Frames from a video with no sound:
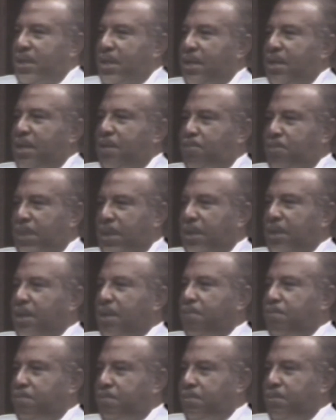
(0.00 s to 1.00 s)
and he picked up
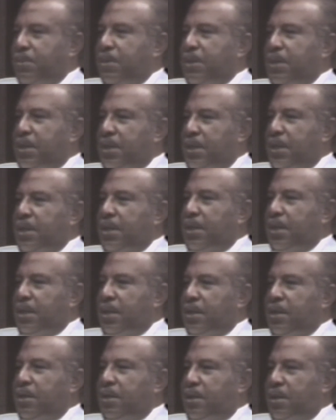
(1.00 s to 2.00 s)
a
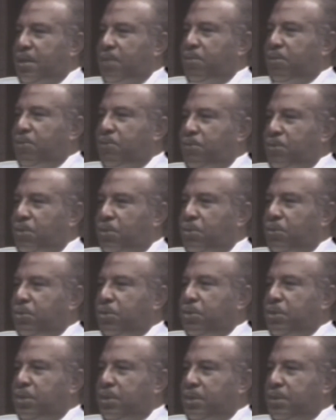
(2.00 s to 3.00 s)
good number of
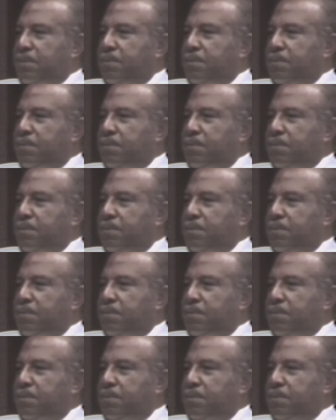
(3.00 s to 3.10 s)
votes.